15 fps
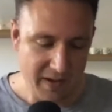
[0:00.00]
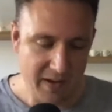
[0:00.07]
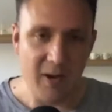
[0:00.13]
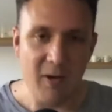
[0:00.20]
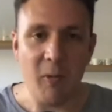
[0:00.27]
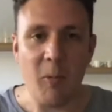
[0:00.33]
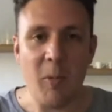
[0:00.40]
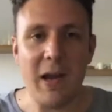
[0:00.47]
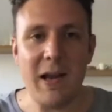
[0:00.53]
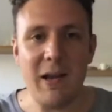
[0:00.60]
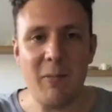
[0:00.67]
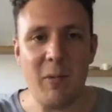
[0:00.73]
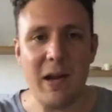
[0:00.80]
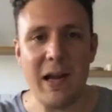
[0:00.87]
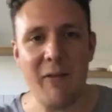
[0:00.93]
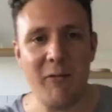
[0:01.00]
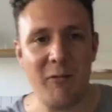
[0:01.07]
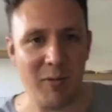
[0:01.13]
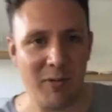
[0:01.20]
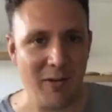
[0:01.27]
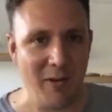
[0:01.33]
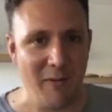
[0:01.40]
we lived with
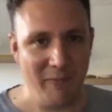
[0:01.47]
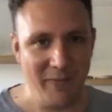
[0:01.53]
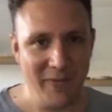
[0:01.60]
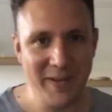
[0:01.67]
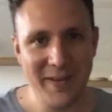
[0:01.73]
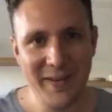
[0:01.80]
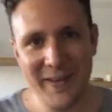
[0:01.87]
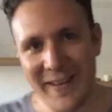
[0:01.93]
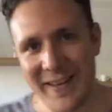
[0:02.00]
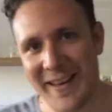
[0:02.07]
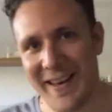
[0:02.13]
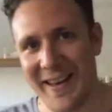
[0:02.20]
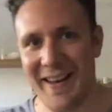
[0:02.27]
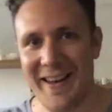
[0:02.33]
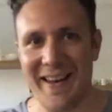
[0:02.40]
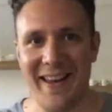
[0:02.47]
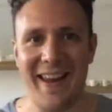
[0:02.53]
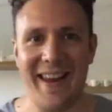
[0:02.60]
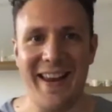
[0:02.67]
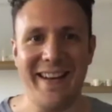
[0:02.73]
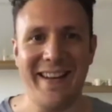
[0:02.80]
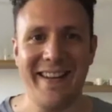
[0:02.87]
them
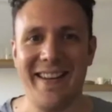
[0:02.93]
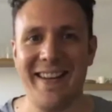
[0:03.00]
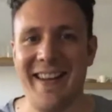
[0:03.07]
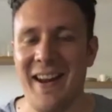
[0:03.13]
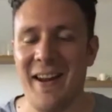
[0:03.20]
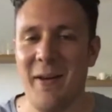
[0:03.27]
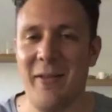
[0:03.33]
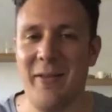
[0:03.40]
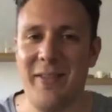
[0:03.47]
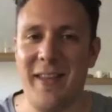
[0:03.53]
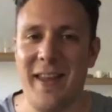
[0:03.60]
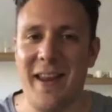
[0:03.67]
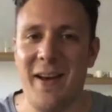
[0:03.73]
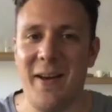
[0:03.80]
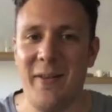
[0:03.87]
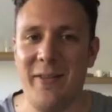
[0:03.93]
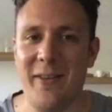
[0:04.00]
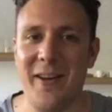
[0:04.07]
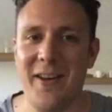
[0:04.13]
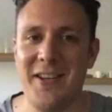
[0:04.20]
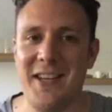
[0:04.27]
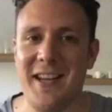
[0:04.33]
in our
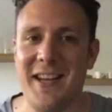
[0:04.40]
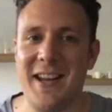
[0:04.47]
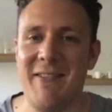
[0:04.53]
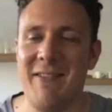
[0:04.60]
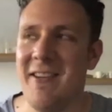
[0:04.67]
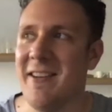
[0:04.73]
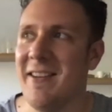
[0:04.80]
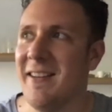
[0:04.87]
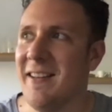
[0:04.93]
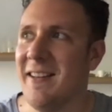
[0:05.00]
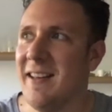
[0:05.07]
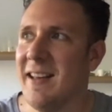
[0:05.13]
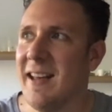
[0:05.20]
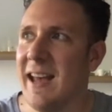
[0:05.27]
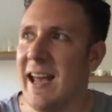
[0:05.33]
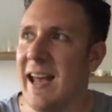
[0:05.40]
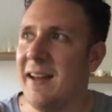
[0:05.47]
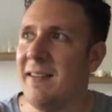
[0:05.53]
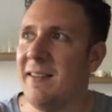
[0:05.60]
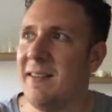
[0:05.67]
third year and had